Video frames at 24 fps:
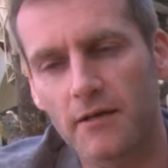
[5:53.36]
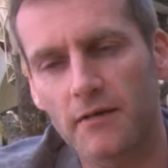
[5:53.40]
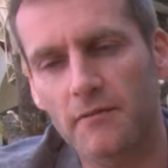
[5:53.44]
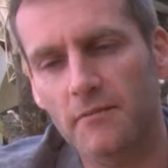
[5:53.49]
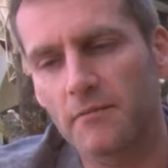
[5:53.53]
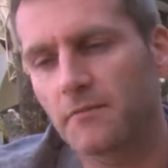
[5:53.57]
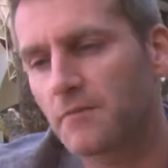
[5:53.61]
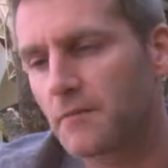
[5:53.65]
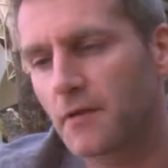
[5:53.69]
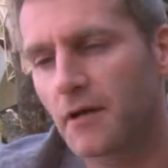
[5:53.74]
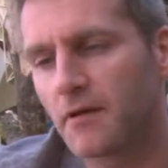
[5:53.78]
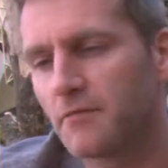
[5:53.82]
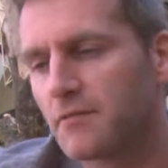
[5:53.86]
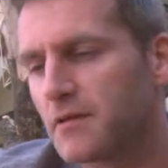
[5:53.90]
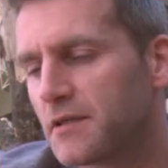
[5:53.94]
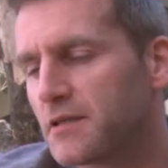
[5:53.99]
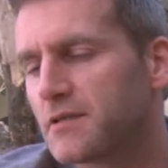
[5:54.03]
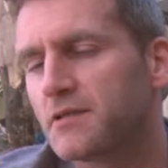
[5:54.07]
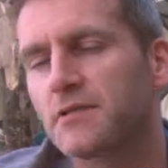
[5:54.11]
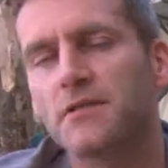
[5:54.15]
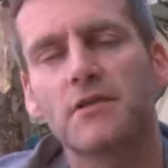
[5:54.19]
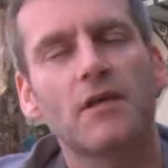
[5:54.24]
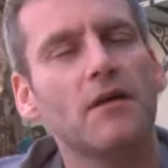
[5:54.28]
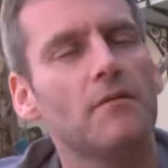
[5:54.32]
a
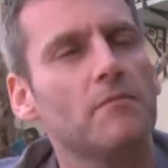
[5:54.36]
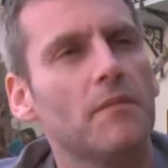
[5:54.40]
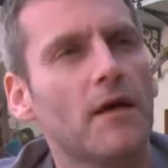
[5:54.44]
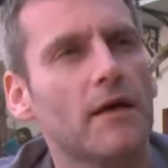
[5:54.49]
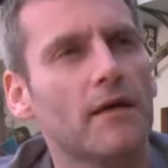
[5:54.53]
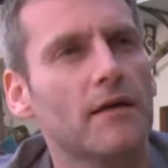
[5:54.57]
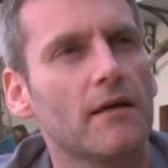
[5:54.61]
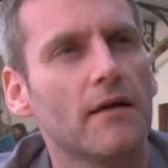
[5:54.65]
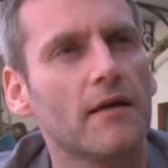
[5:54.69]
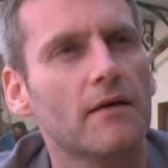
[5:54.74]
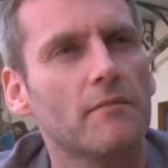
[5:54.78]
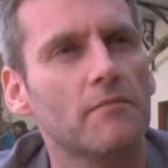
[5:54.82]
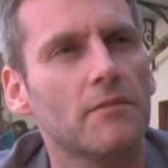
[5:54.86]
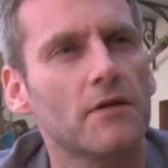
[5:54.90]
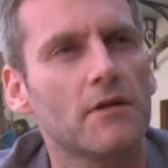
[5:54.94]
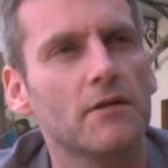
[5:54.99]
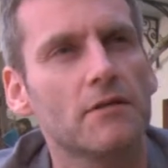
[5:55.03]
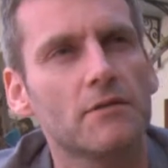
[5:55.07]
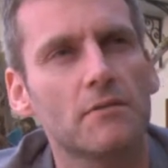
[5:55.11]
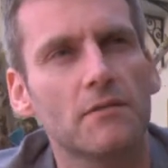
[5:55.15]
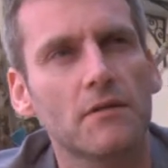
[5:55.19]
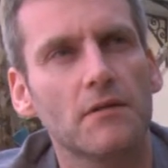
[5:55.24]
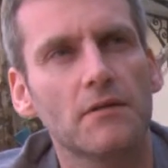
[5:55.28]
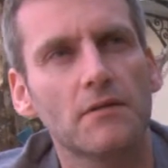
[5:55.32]
reason to come back again
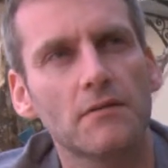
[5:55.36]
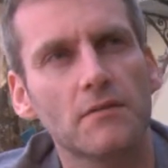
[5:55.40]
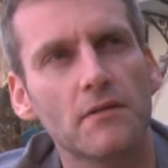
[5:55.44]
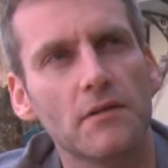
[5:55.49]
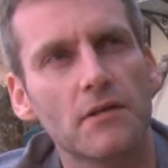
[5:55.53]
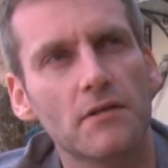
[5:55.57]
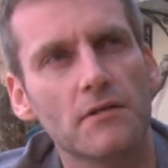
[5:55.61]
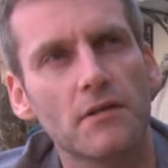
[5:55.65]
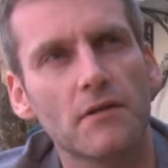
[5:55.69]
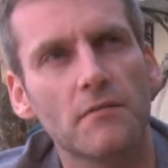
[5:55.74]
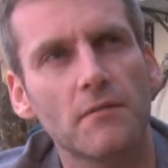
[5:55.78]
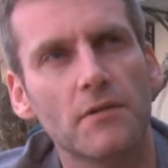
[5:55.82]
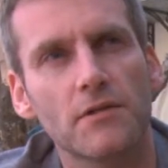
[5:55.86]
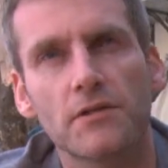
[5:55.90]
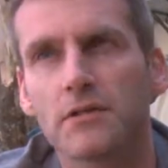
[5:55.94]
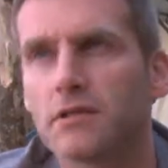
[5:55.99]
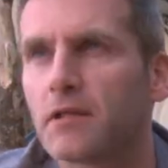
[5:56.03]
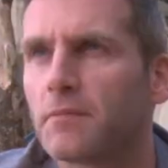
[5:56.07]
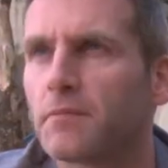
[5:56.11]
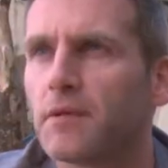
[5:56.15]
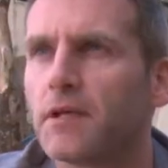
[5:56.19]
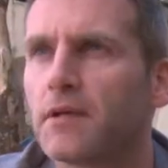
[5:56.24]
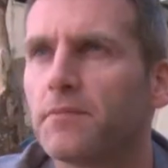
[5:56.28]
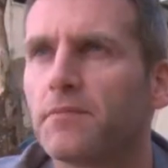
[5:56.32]
because we enjoyed it so much.
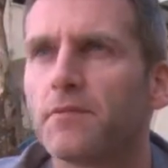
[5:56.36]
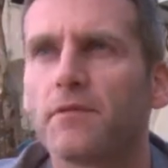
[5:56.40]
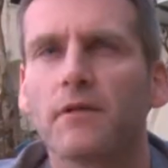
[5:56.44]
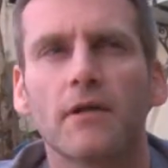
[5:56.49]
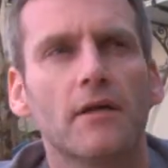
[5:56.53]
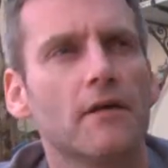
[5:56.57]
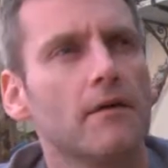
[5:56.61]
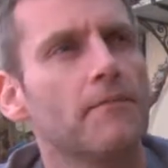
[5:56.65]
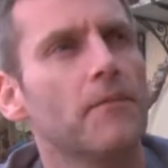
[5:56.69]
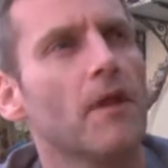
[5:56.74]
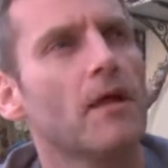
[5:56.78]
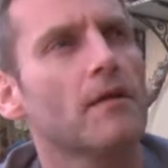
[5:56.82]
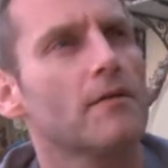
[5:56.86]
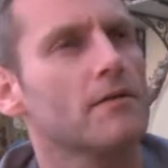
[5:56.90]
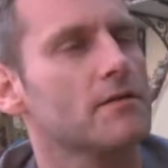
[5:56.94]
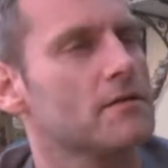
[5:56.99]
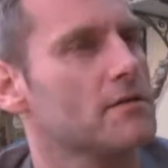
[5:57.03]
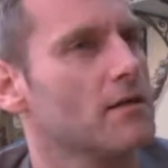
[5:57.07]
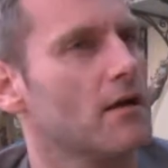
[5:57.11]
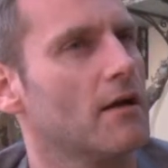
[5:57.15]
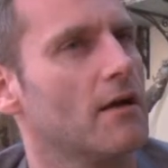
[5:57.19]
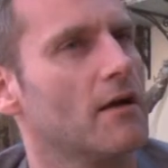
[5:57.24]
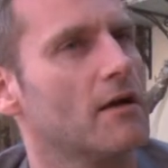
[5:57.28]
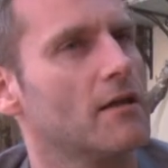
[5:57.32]
And the people here, the
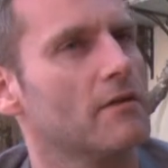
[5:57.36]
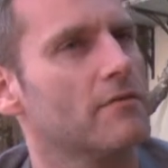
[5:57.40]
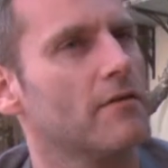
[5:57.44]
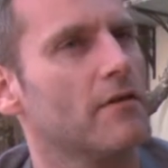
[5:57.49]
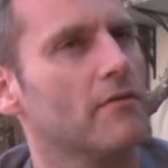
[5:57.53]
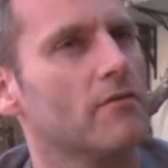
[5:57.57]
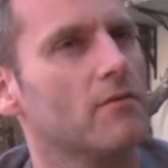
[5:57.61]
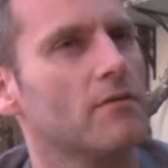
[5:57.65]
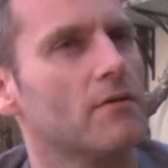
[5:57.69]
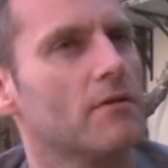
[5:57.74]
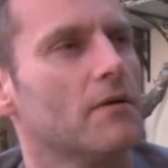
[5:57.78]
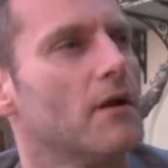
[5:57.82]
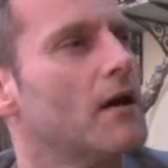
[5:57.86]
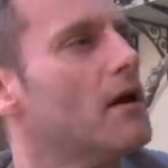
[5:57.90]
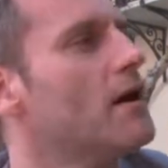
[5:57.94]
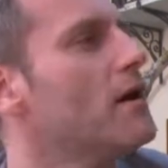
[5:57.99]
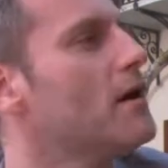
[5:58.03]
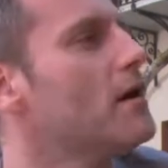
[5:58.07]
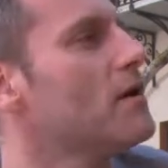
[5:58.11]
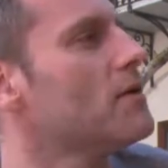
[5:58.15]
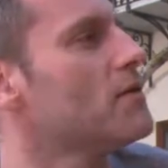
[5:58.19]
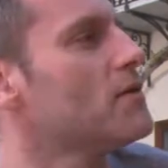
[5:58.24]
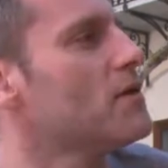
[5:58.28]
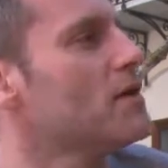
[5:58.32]
style of everyone,
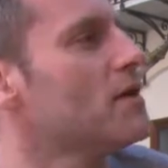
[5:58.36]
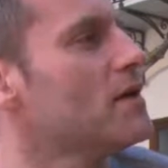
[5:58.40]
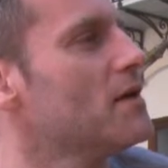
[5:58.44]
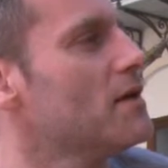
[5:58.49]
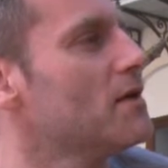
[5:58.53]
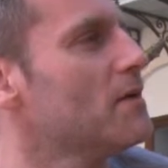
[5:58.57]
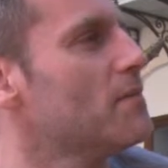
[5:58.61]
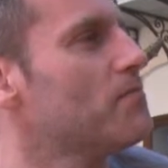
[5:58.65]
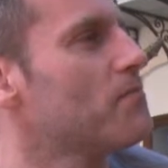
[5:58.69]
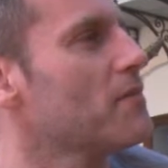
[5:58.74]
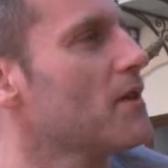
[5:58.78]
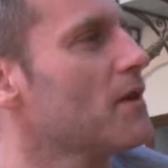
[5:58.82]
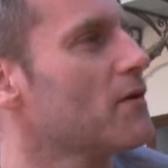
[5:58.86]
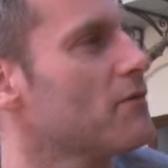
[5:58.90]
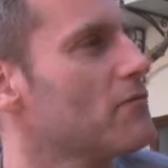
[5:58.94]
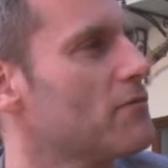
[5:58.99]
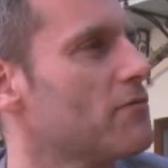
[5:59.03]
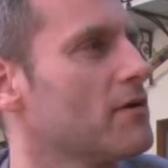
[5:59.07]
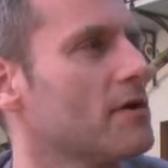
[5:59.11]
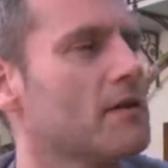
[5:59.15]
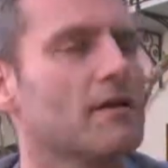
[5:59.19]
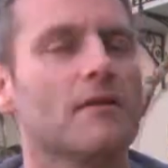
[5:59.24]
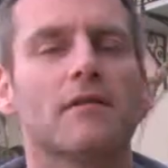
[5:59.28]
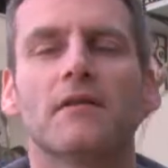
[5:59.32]
the
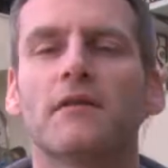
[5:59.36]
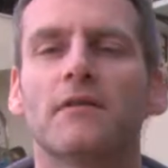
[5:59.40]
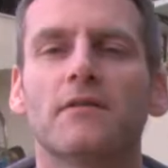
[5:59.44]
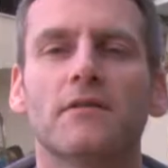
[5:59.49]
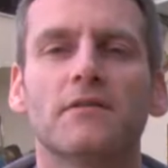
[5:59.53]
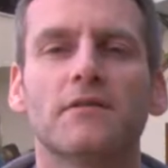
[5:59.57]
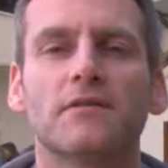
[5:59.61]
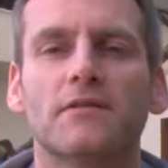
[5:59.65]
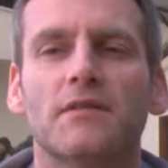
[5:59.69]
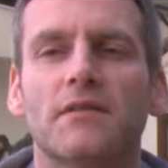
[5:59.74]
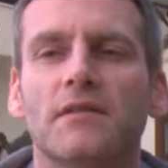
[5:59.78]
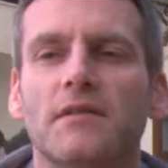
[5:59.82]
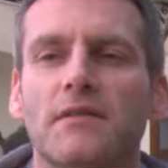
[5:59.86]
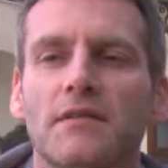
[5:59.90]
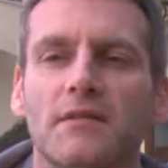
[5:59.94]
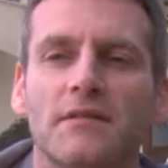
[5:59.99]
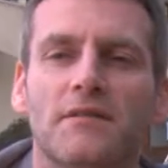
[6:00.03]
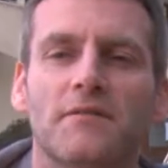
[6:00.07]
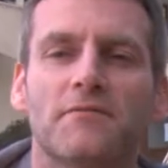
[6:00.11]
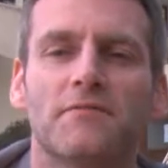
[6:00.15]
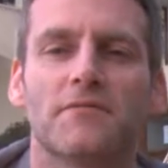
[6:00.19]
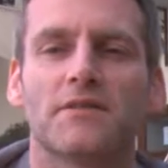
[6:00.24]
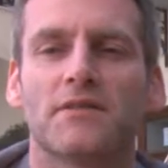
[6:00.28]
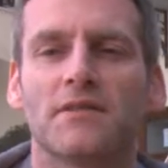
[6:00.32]
friendliness,
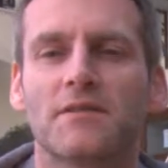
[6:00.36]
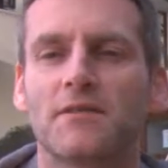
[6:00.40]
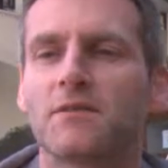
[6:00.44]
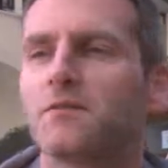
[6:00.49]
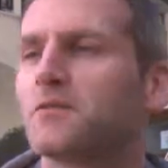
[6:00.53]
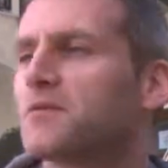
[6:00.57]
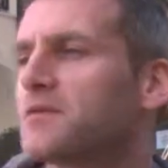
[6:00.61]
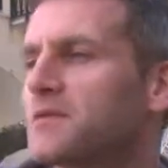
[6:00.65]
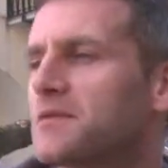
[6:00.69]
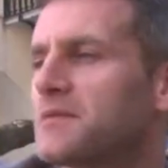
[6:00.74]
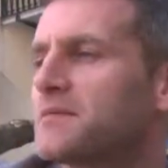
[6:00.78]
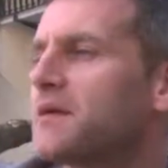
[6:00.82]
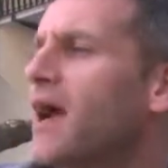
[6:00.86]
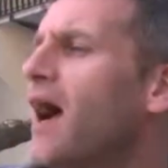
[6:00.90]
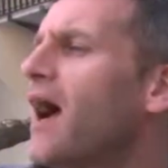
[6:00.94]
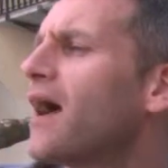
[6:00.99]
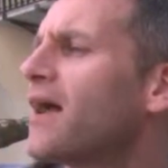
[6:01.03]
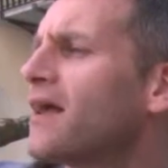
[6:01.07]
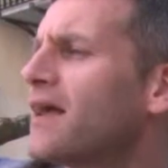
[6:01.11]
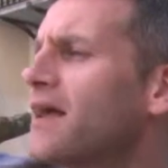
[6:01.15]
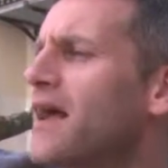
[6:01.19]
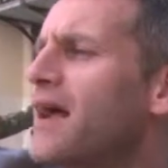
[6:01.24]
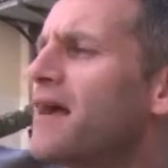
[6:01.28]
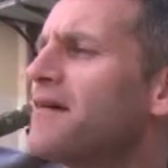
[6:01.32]
the physical,
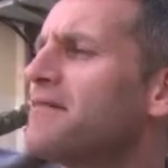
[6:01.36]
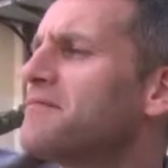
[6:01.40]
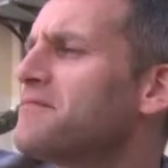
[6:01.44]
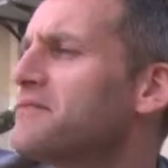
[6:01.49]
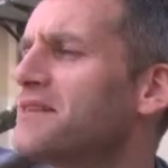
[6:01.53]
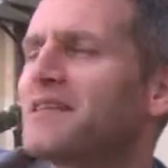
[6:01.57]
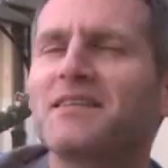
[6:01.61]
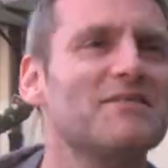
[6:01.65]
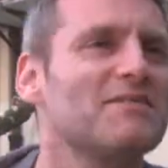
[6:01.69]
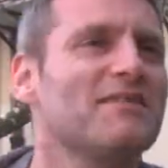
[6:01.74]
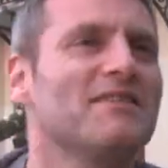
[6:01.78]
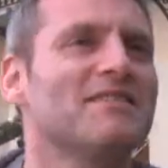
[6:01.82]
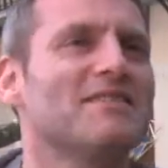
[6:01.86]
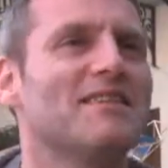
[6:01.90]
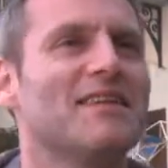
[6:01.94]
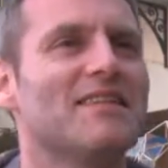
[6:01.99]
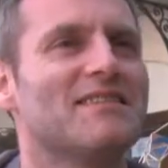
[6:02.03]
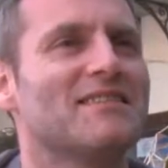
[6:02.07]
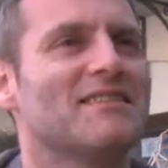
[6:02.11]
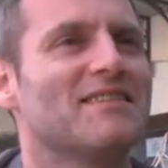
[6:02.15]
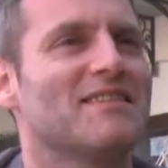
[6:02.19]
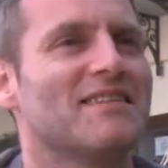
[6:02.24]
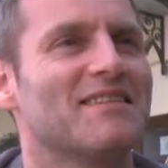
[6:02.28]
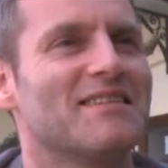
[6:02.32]
everything's
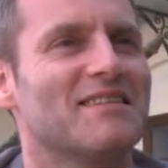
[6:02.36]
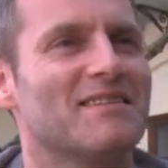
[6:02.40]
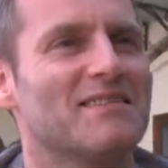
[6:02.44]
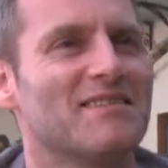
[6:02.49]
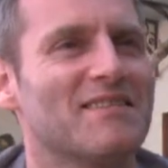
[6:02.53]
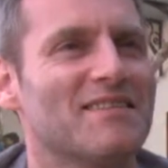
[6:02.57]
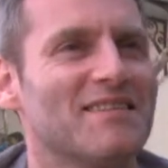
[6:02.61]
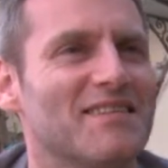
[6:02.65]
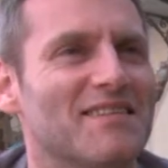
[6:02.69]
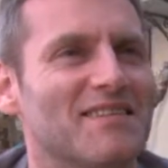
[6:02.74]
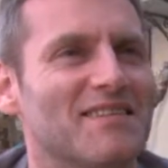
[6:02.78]
fantastic. And,